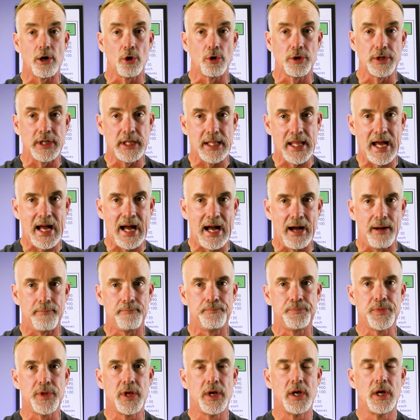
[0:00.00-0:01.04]
only that,
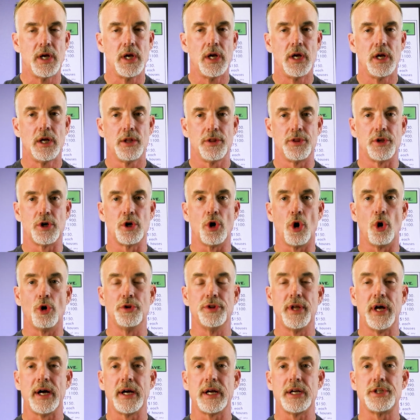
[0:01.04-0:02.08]
the gold
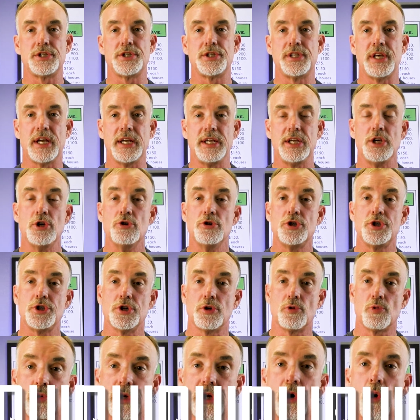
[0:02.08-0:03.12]
nuggets that you
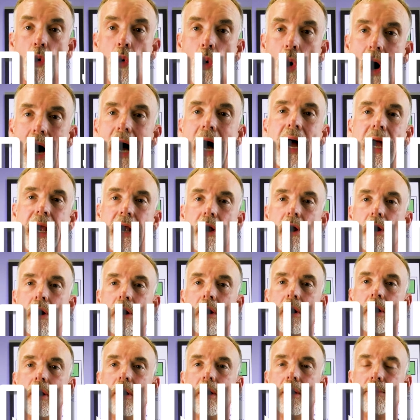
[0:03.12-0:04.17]
should require
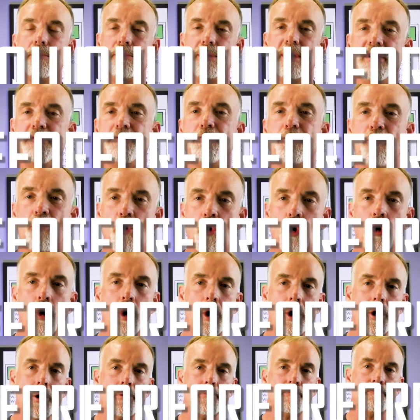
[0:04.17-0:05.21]

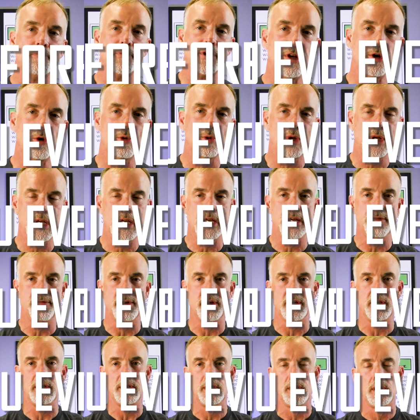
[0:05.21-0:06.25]
before you
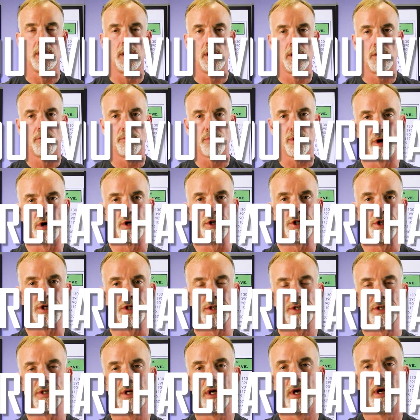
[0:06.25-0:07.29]
even
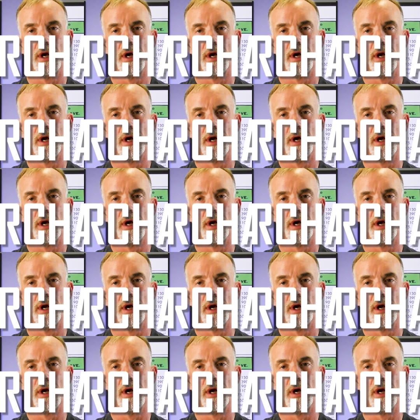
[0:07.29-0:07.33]
purchase